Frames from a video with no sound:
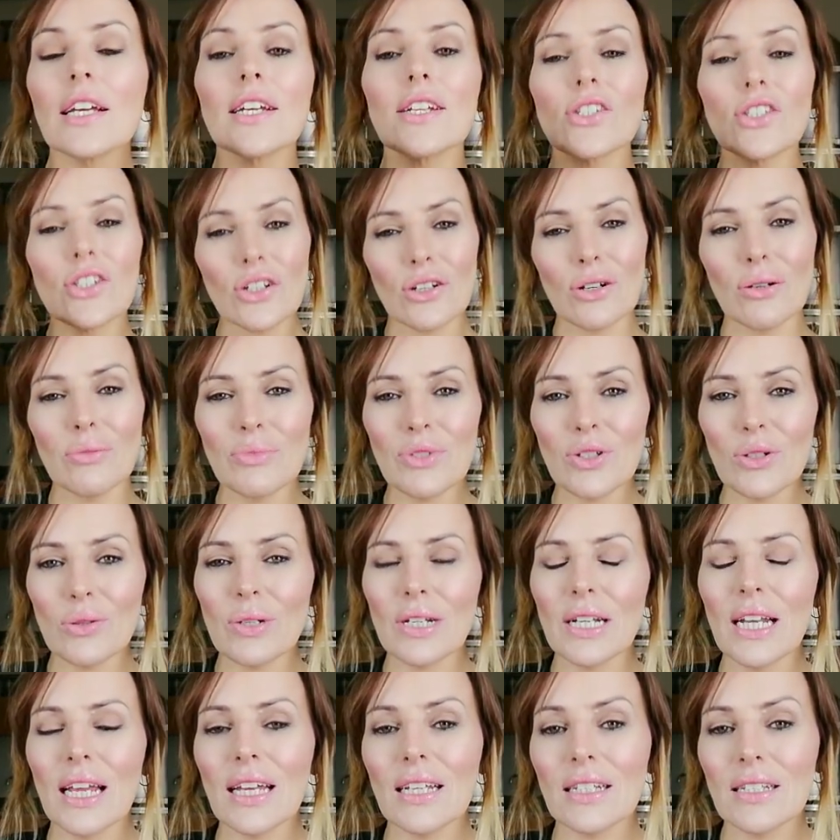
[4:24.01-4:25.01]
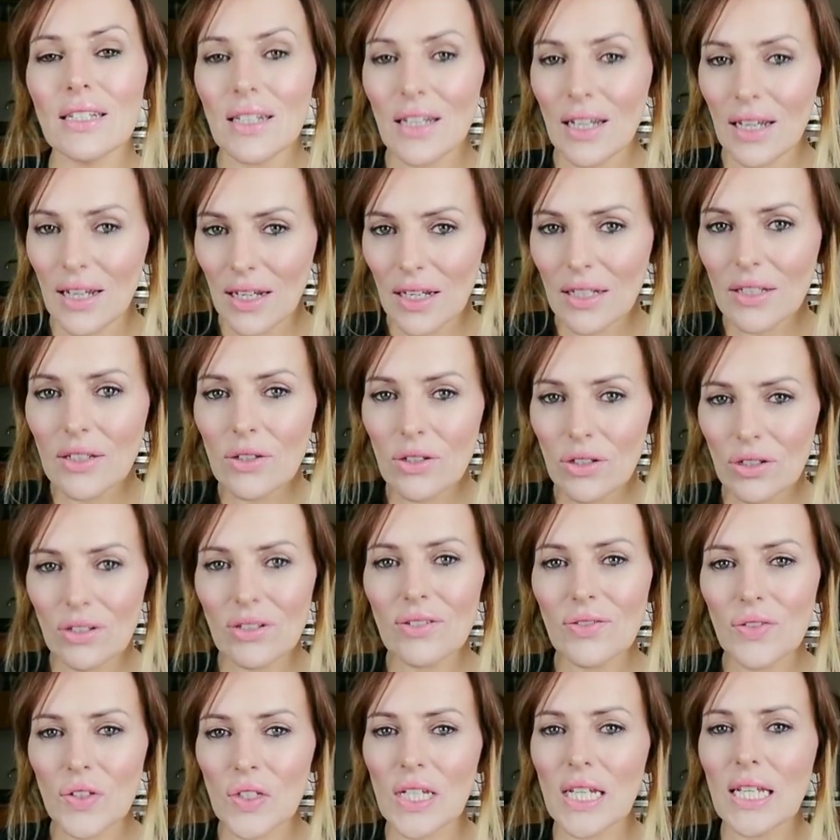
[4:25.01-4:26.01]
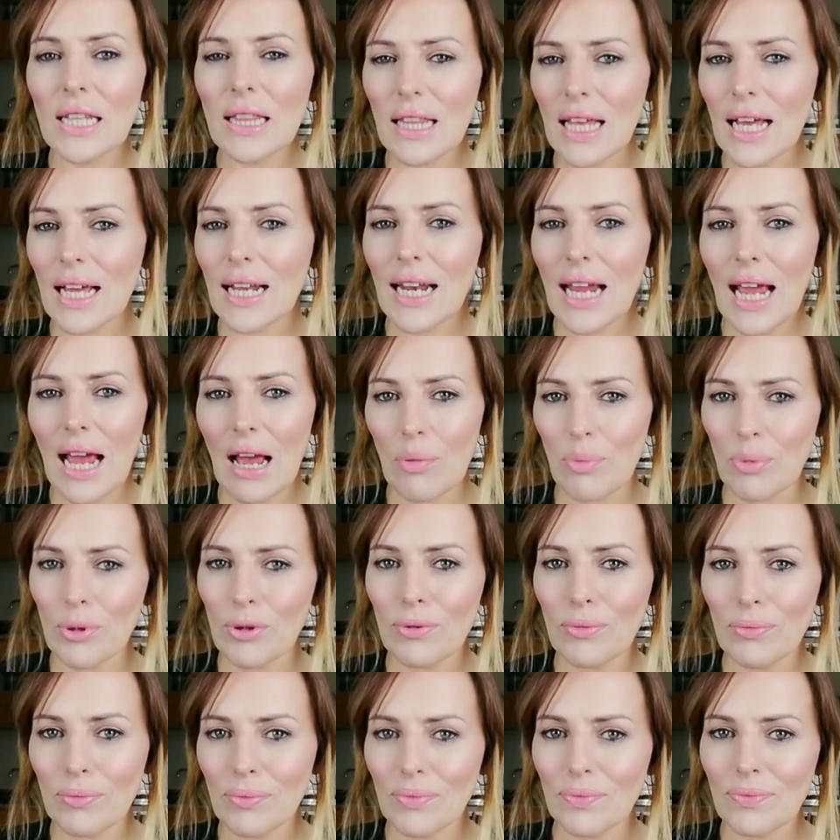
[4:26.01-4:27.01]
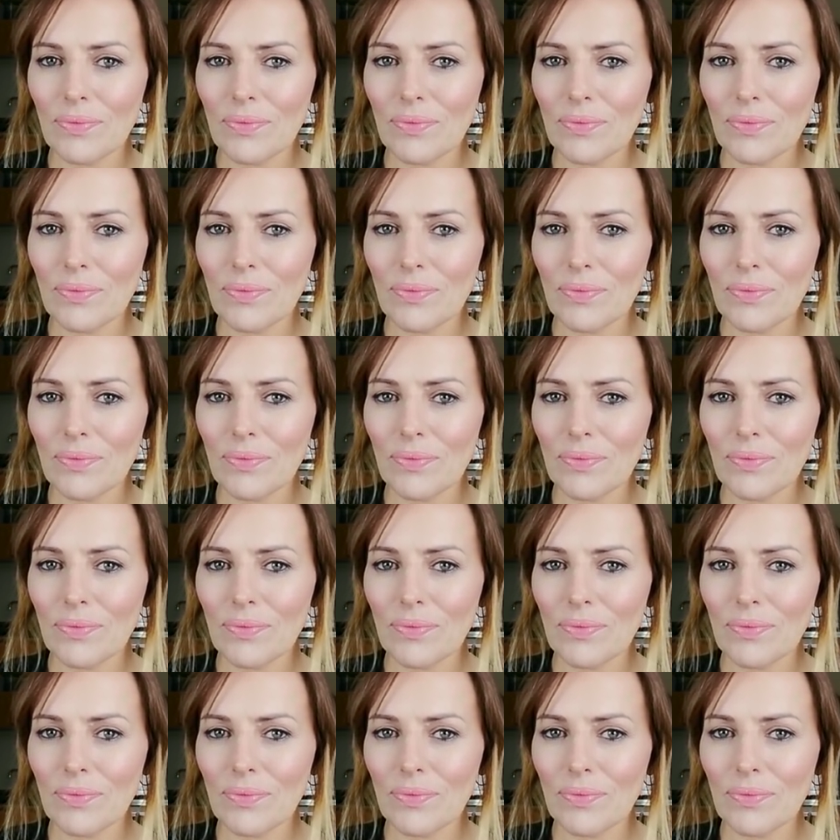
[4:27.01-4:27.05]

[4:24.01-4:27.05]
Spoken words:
to come to an end, you could have seen that happen